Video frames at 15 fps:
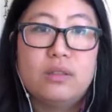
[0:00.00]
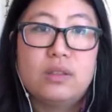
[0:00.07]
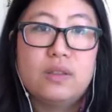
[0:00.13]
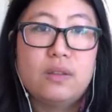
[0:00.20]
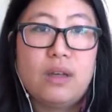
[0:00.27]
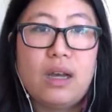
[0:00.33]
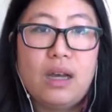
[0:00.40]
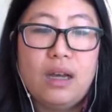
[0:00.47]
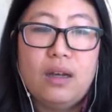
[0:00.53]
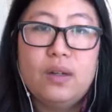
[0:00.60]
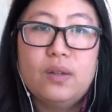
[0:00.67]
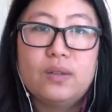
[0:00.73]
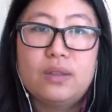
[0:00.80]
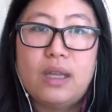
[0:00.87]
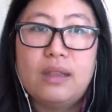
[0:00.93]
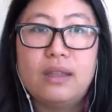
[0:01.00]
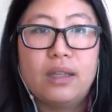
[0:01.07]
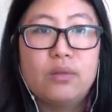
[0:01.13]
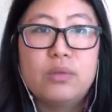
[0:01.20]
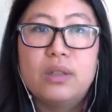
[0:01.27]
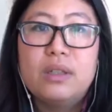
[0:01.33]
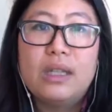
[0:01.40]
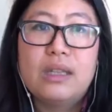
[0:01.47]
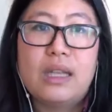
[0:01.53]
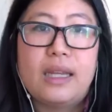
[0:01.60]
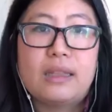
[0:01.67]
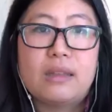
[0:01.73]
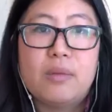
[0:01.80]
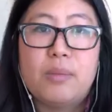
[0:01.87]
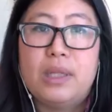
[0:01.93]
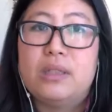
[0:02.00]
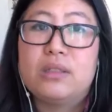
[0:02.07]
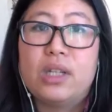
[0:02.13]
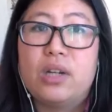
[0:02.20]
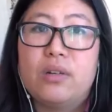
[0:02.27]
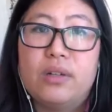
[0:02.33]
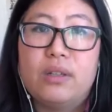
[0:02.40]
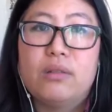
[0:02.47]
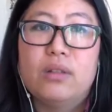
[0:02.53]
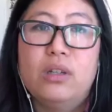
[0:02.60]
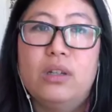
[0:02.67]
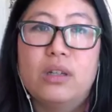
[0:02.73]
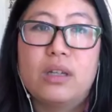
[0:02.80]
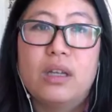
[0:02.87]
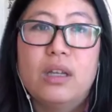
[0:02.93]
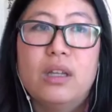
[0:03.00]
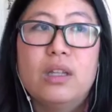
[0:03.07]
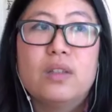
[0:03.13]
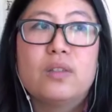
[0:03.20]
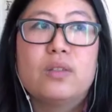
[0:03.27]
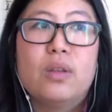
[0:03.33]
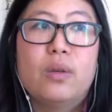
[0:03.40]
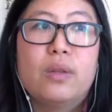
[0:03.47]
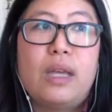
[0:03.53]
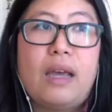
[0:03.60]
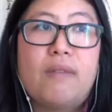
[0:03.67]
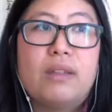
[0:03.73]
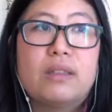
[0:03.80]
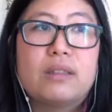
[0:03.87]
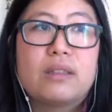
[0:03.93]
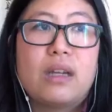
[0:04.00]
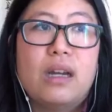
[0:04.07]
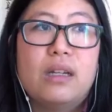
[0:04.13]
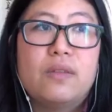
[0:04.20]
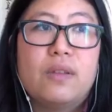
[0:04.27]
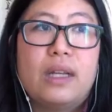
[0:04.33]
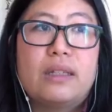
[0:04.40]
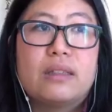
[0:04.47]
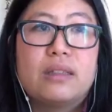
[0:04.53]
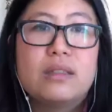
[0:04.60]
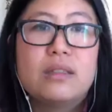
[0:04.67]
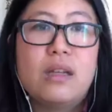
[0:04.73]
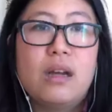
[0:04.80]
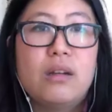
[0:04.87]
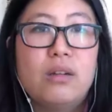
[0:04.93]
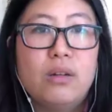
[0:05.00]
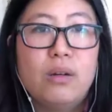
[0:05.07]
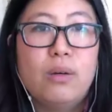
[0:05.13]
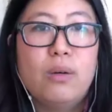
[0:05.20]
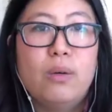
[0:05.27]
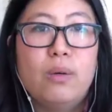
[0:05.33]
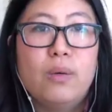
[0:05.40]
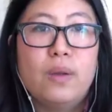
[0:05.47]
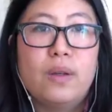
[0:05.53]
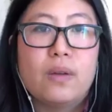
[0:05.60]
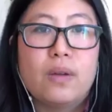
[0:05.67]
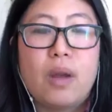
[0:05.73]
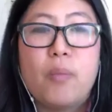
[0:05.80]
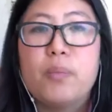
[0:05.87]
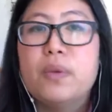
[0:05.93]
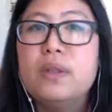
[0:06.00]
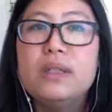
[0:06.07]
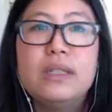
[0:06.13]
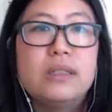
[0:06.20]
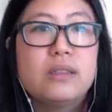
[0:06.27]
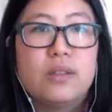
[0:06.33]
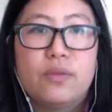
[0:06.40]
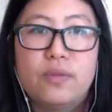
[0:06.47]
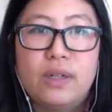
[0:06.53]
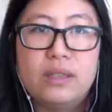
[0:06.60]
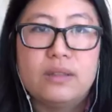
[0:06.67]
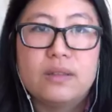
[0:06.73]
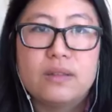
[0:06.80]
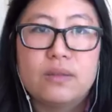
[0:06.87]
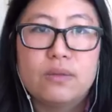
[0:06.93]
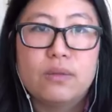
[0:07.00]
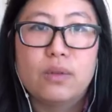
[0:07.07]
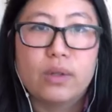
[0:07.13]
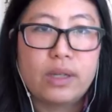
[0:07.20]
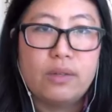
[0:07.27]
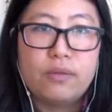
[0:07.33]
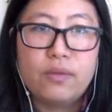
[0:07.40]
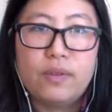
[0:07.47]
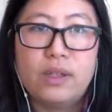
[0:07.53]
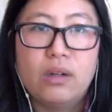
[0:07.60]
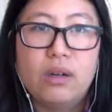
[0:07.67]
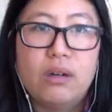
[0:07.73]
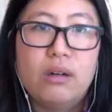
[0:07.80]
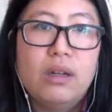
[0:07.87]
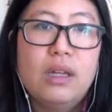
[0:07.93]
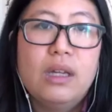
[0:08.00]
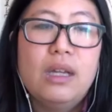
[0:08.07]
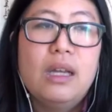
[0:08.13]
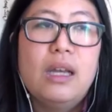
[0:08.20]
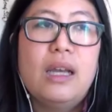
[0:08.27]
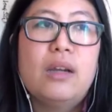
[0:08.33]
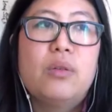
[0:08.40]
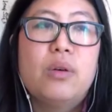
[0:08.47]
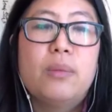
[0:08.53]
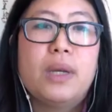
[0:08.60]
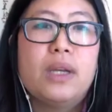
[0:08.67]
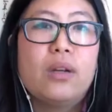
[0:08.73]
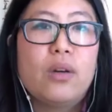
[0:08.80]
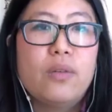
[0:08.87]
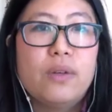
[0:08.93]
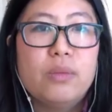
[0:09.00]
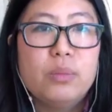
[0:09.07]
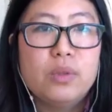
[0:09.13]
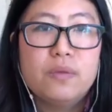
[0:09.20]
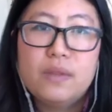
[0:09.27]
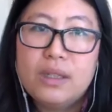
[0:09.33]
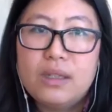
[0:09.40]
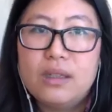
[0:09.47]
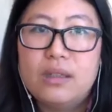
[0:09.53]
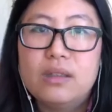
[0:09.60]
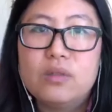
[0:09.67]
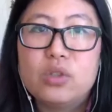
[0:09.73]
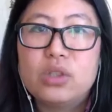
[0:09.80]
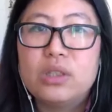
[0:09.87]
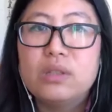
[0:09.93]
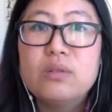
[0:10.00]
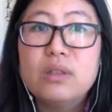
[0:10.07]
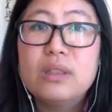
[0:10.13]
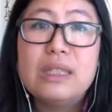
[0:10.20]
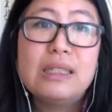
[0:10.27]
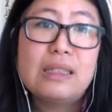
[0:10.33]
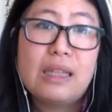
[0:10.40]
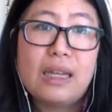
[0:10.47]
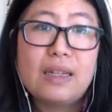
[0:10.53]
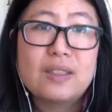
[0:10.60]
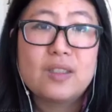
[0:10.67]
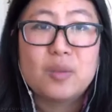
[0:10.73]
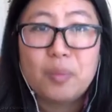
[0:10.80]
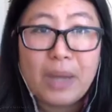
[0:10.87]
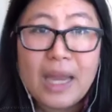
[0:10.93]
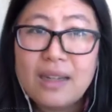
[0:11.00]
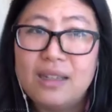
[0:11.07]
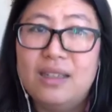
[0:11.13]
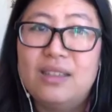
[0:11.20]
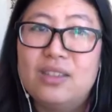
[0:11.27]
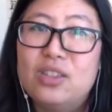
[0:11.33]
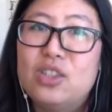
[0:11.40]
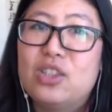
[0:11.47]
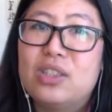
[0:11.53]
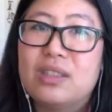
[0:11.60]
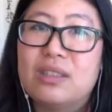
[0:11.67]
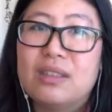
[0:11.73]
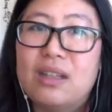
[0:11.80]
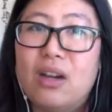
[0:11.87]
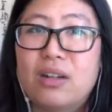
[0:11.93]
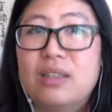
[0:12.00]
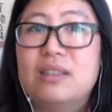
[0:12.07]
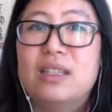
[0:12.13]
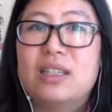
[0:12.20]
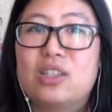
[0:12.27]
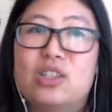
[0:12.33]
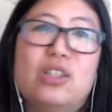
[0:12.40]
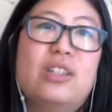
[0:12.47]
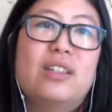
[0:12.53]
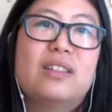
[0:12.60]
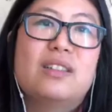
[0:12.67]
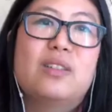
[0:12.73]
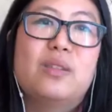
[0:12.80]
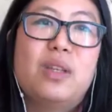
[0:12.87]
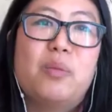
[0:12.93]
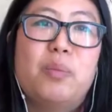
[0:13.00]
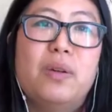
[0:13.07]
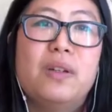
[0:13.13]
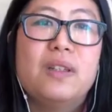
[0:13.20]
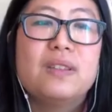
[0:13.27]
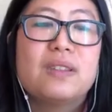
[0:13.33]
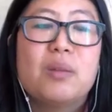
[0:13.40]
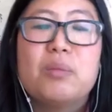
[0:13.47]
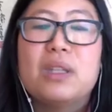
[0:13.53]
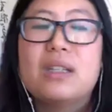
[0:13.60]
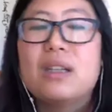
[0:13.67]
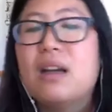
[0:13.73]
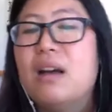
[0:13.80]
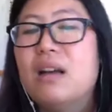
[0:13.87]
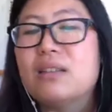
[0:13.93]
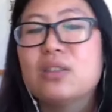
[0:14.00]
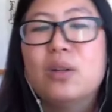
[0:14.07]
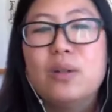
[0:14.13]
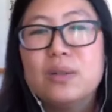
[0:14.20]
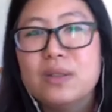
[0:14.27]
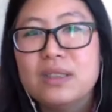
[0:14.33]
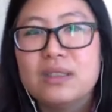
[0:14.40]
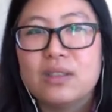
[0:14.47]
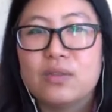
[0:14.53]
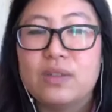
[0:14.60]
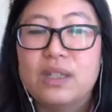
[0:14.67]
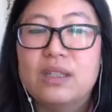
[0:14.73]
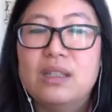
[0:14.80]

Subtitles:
the house, and they really like the Mediterranean look. So they have this kind of like stucco, completely different look and feel. And when my girlfriend moved in, she really liked Spanish architecture. So they put in something totally different.